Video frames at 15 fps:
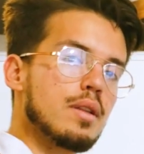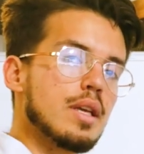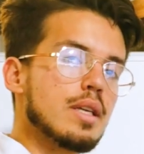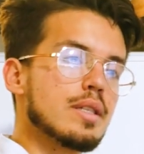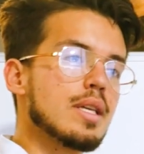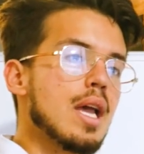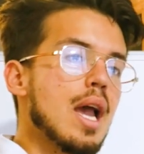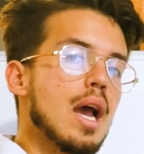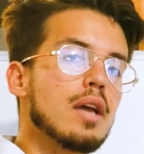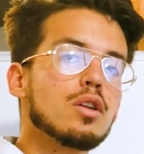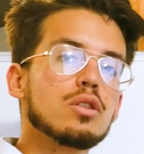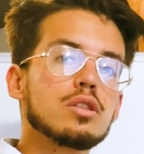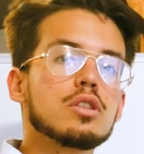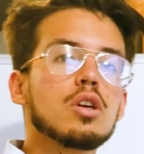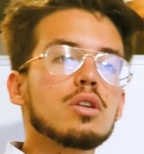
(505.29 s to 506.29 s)
and you'll start
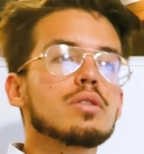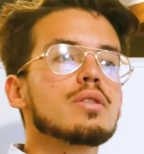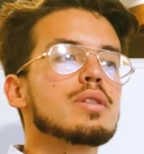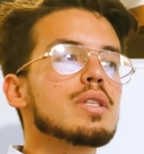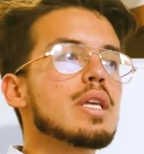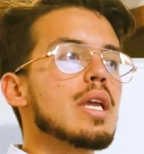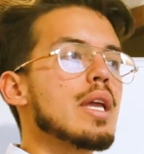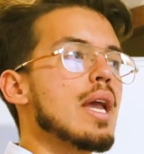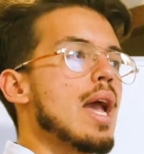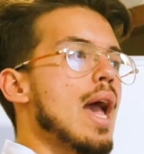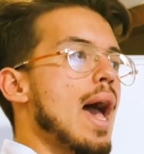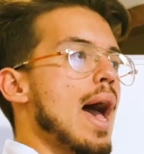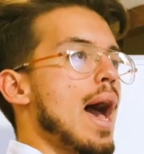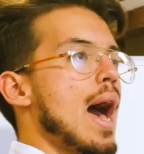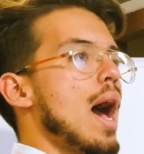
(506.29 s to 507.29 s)
to see
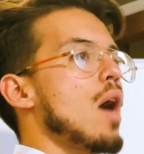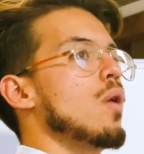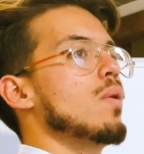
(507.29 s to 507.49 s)
how,